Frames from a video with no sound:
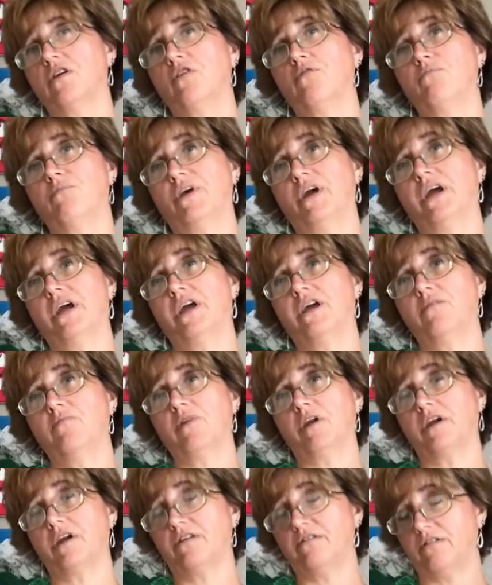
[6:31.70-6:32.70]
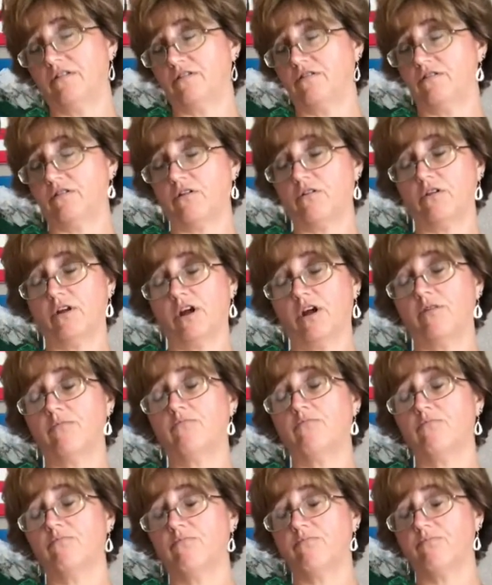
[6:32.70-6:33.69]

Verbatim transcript: but because he showed up,